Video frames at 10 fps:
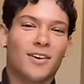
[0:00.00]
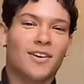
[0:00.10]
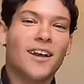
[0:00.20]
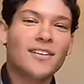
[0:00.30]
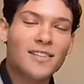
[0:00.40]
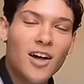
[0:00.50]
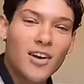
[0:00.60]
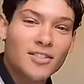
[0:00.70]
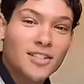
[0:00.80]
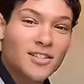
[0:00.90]
But our next
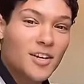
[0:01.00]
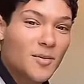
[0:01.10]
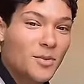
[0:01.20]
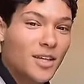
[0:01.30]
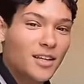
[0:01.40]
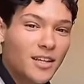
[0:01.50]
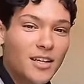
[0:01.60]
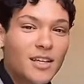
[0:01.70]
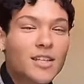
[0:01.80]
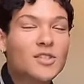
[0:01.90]
launch is gonna
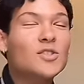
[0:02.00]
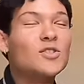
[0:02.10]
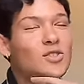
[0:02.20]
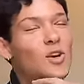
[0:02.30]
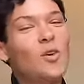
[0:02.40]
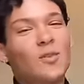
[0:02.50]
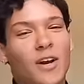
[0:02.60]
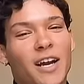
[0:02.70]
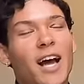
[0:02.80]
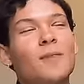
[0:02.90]
be so great.